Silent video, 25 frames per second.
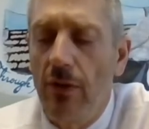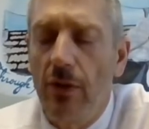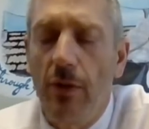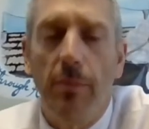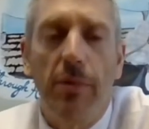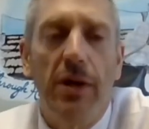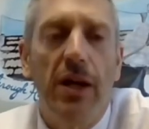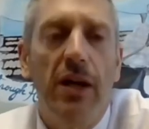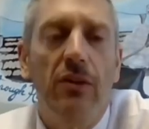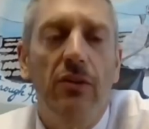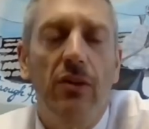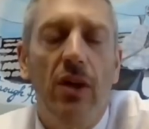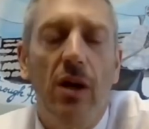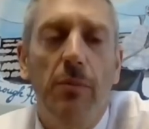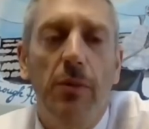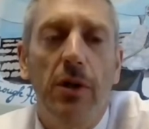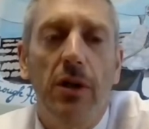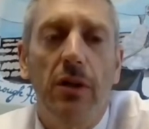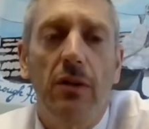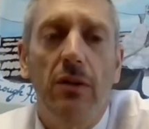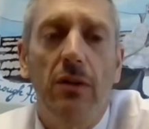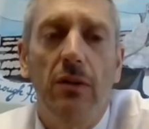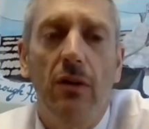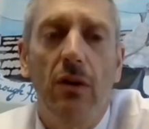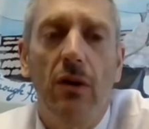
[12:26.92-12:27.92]

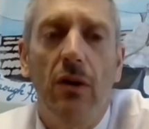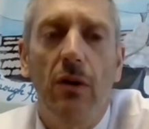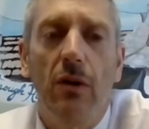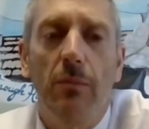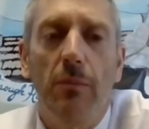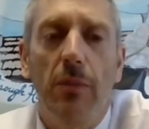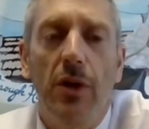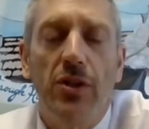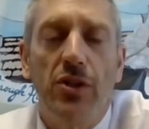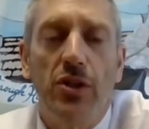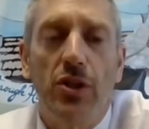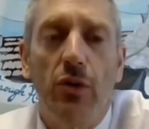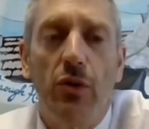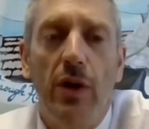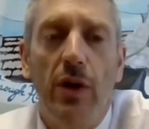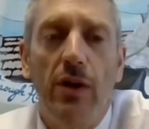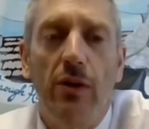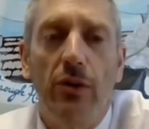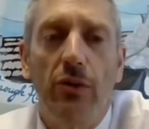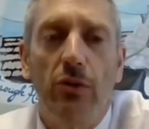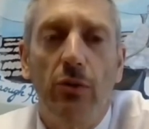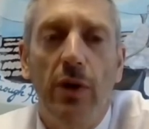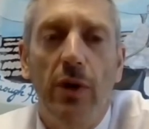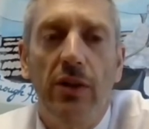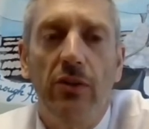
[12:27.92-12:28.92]
pandemic are much
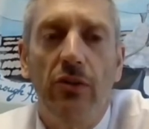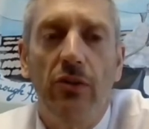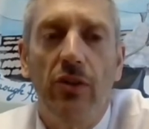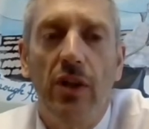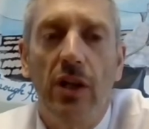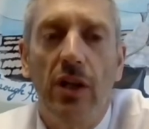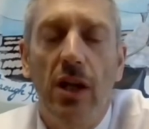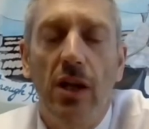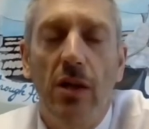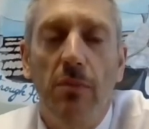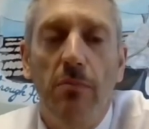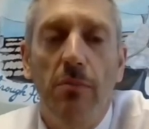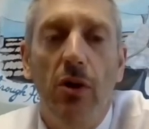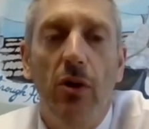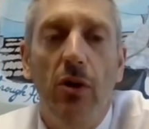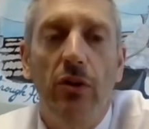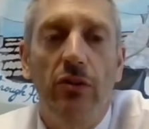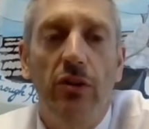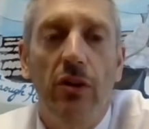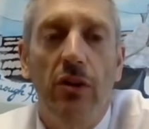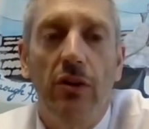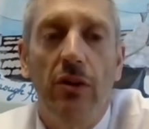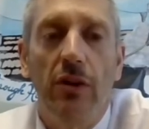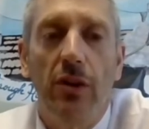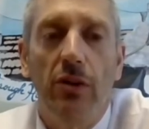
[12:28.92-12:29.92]
greater threats than any
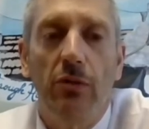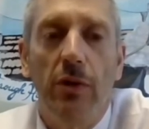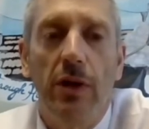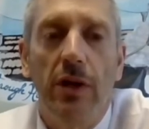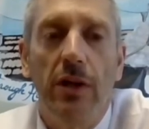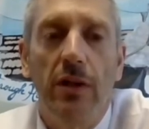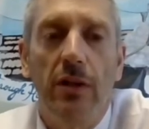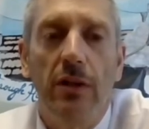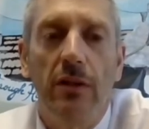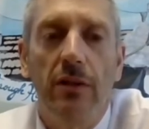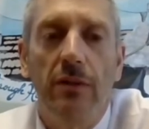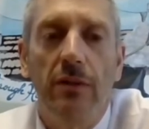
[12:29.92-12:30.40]
military threat.